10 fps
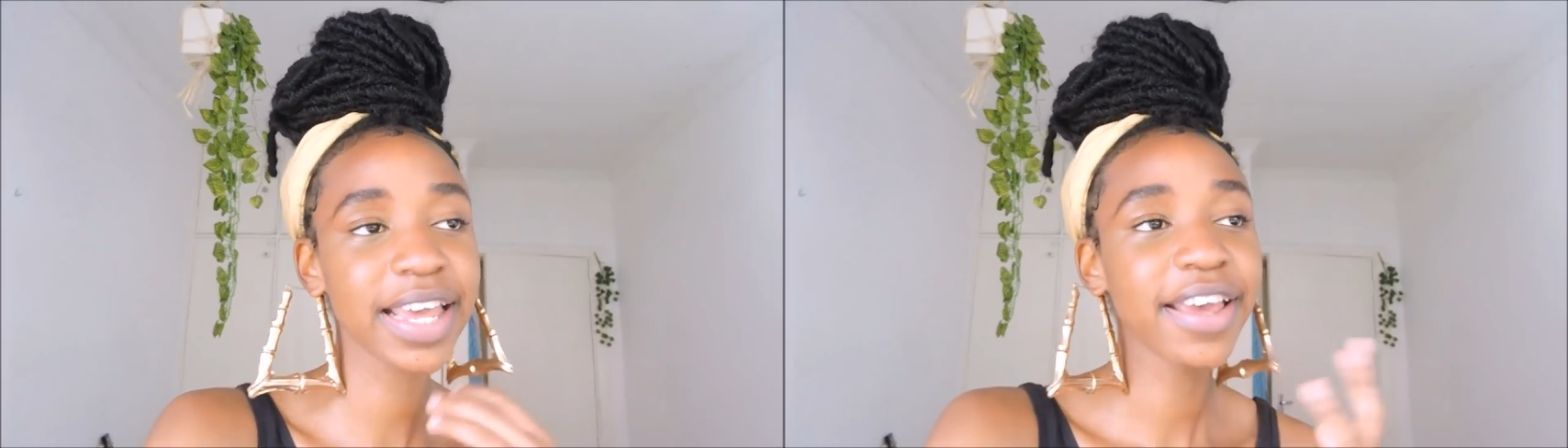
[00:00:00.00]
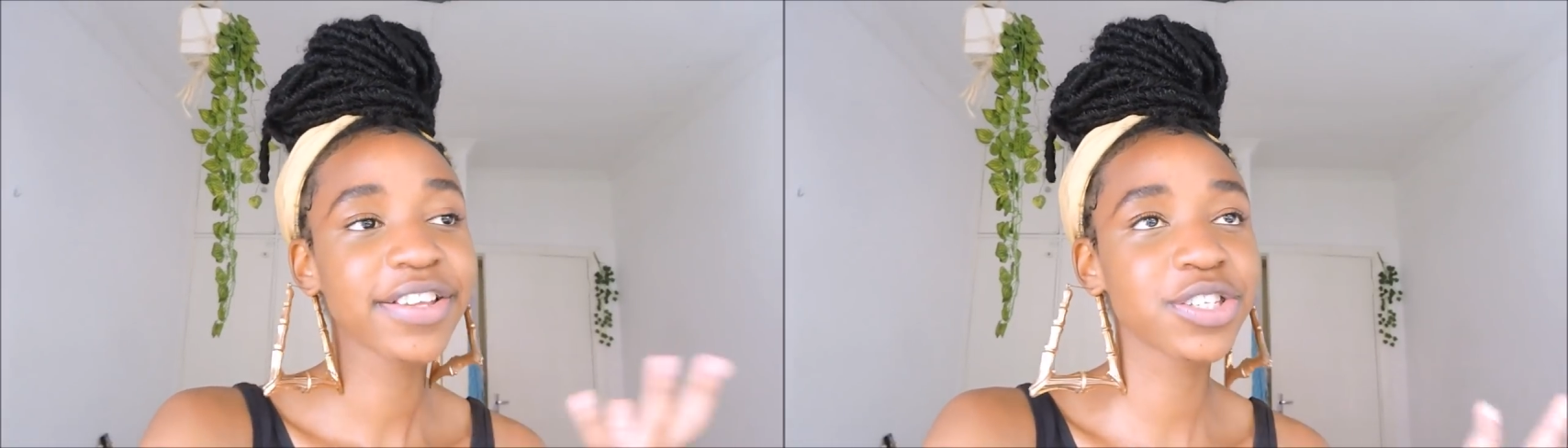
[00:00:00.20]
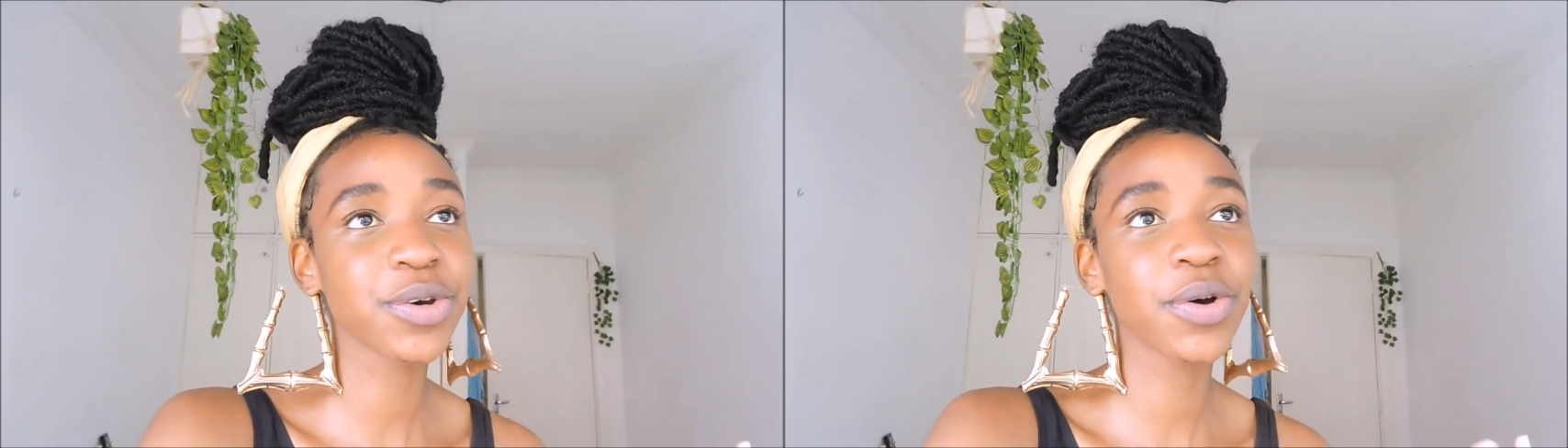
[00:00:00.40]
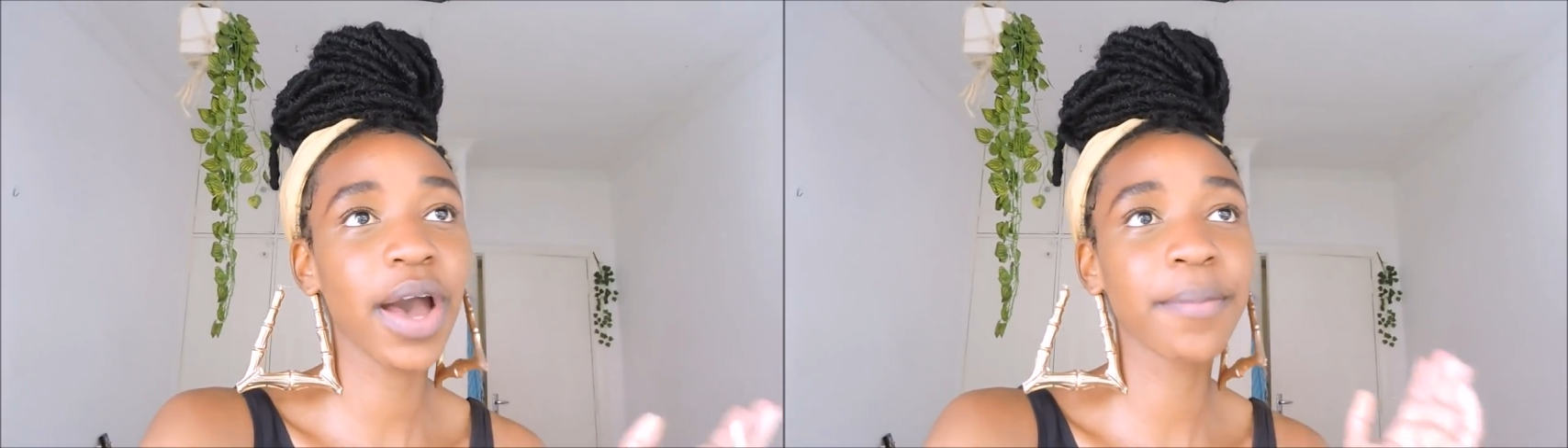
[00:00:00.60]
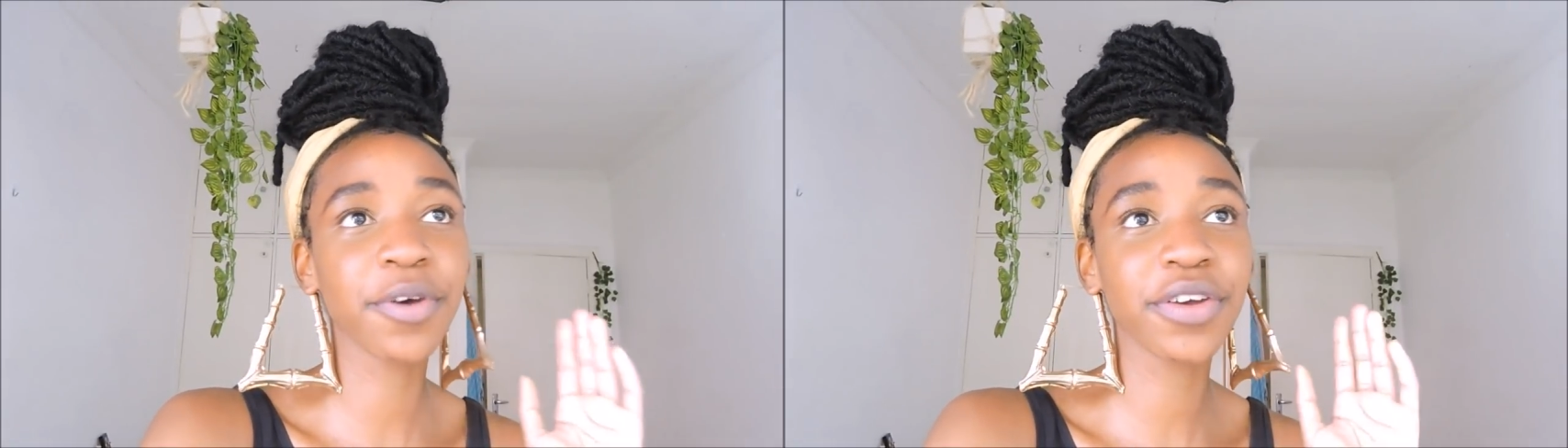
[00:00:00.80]
So
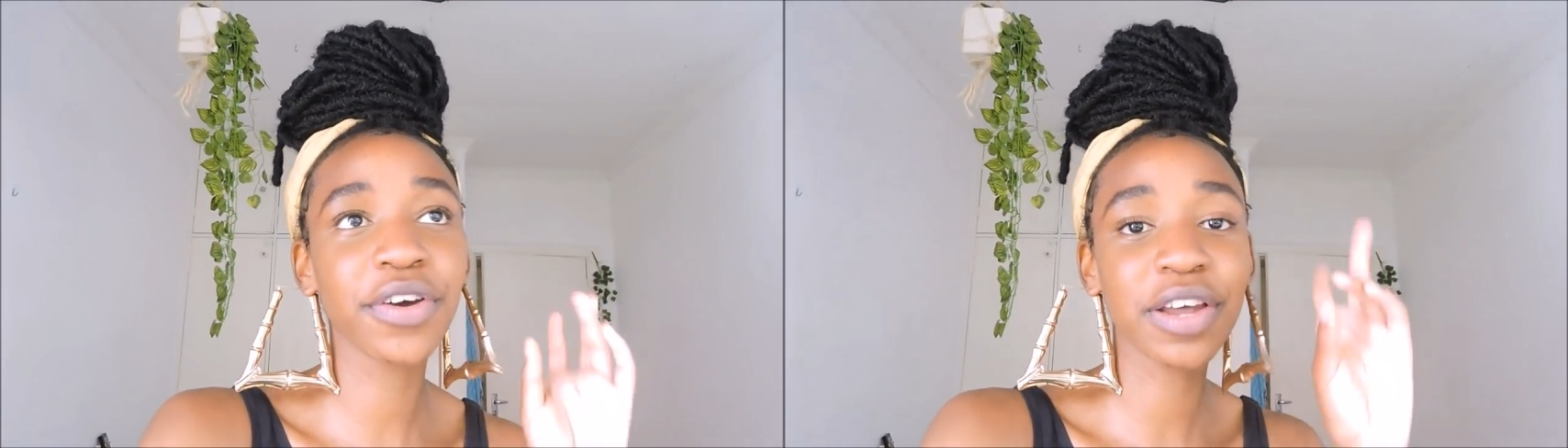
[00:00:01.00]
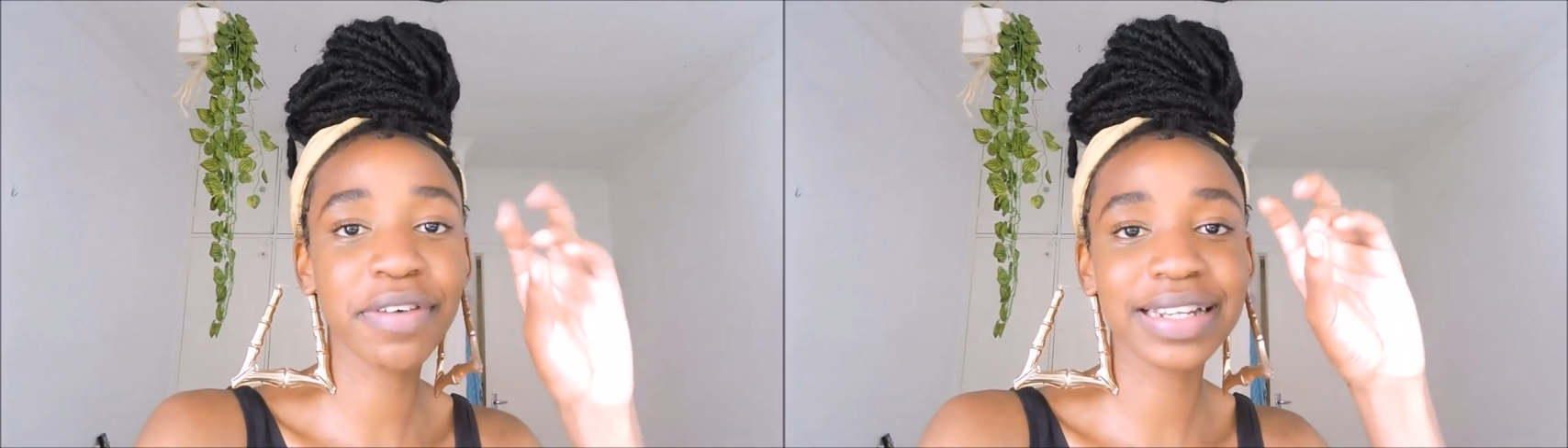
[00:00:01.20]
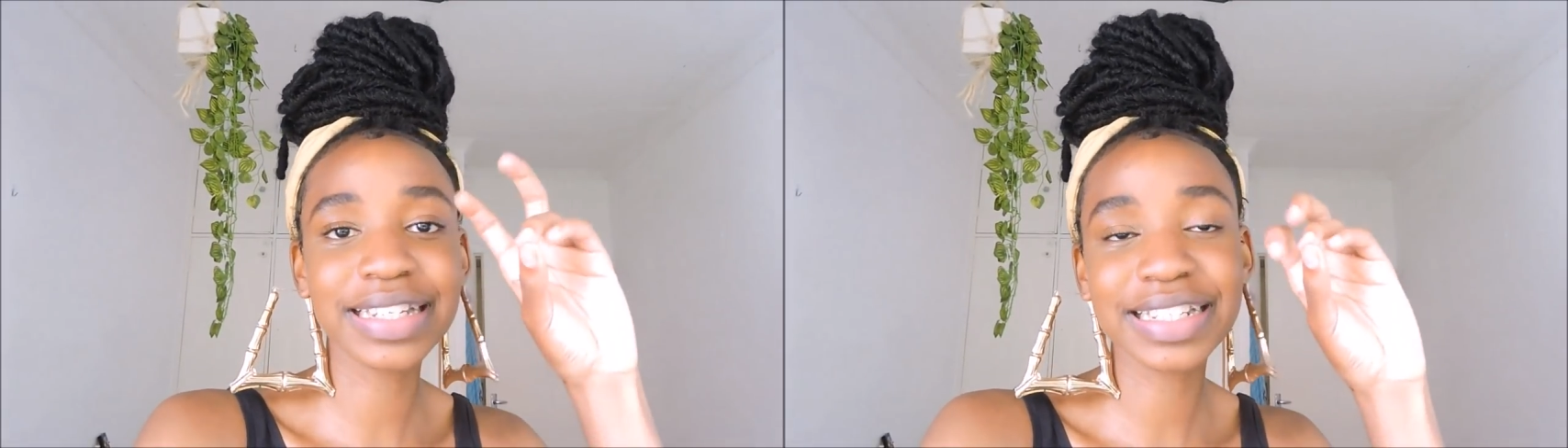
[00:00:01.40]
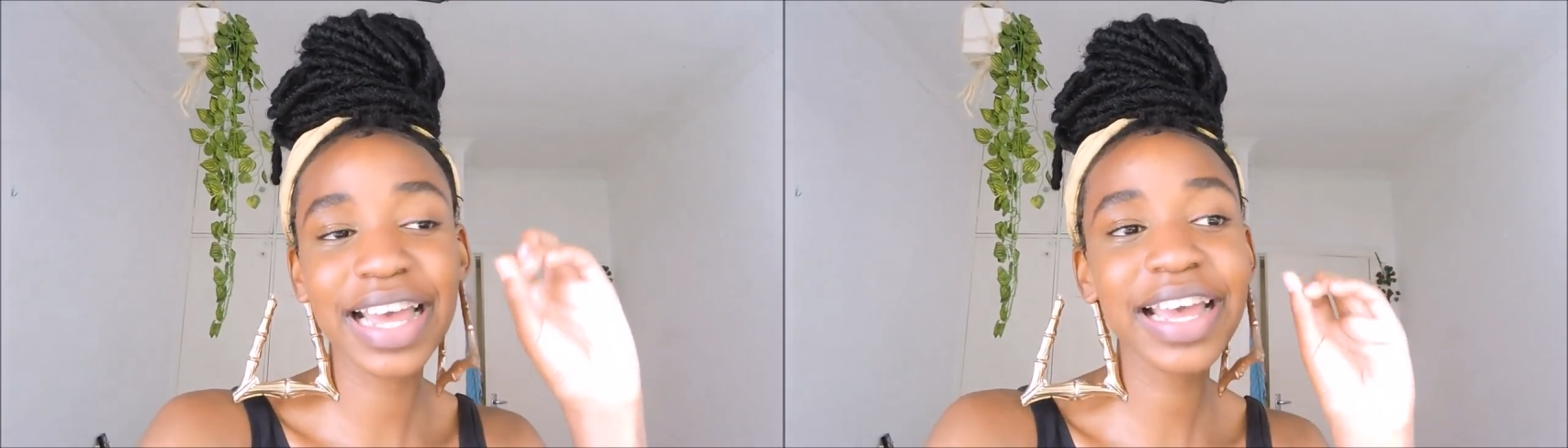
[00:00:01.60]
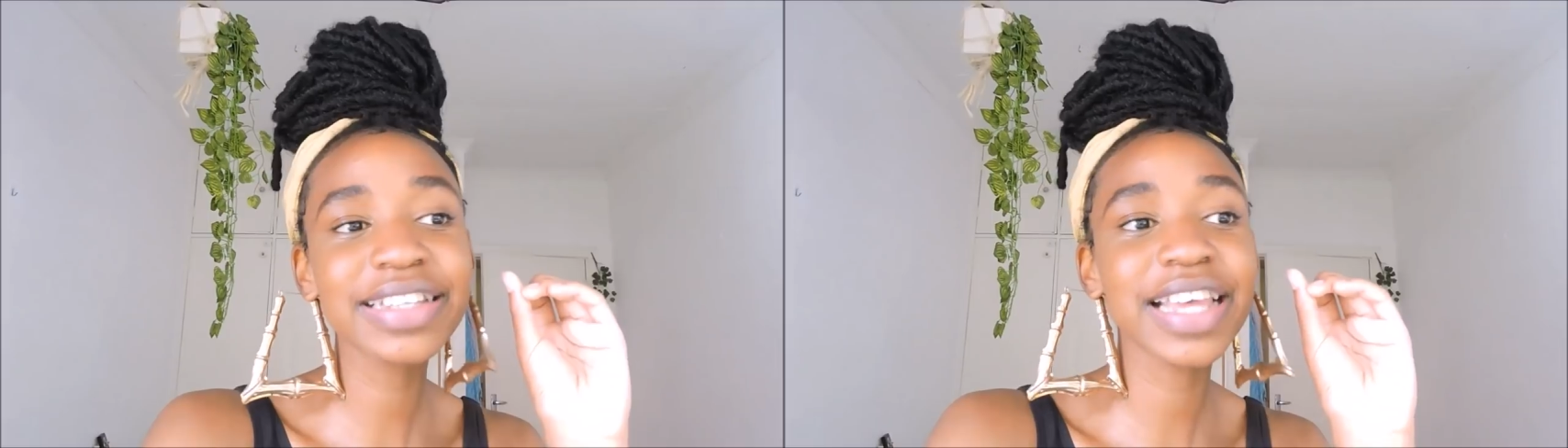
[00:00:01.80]
I'm going on a fattening diet